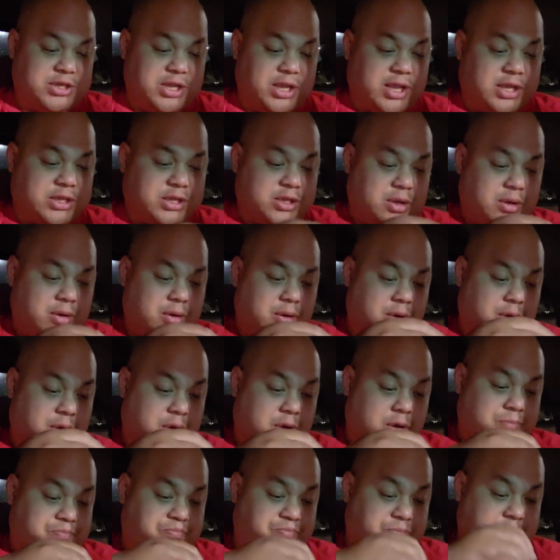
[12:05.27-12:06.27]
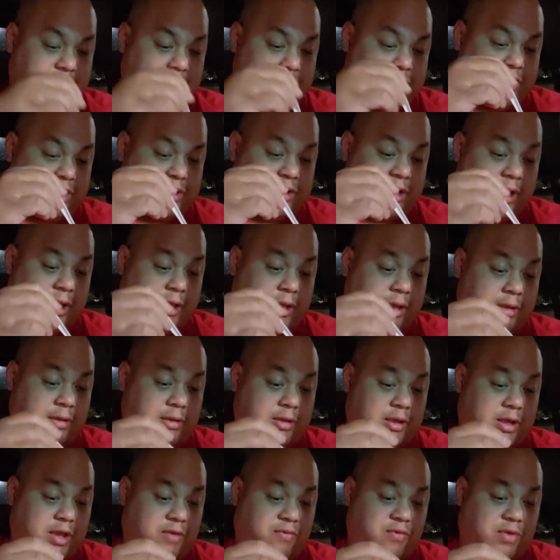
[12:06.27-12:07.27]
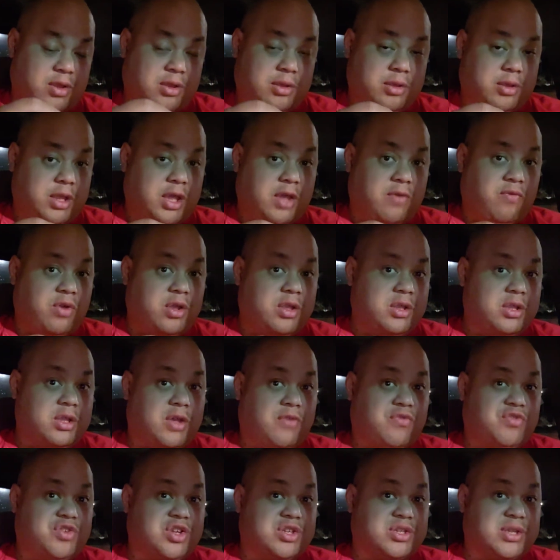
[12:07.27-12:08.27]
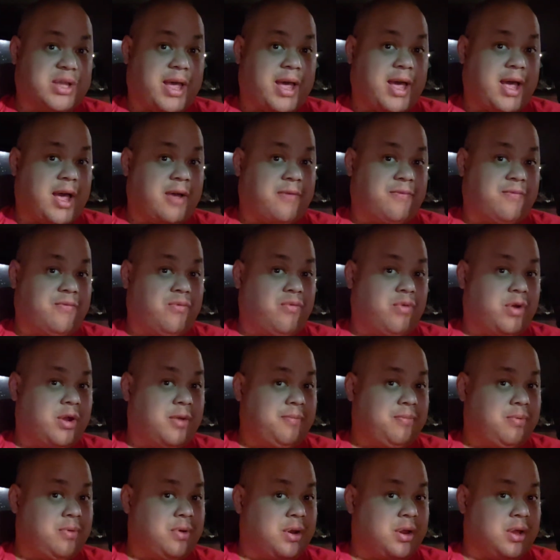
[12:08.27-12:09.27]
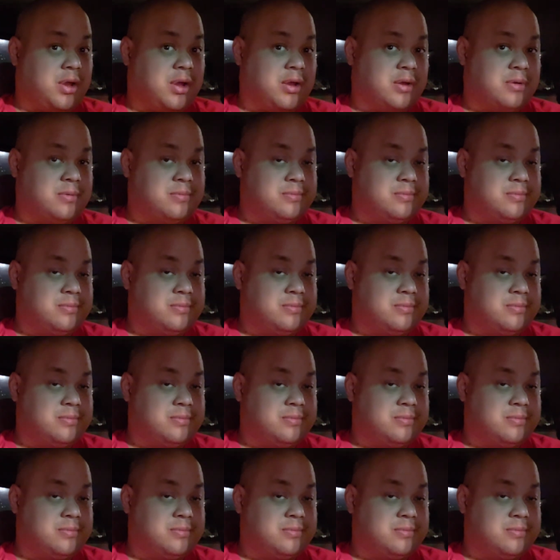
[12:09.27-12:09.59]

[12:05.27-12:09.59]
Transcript: he gets a girl, and she's like, even if she's halfway pretty,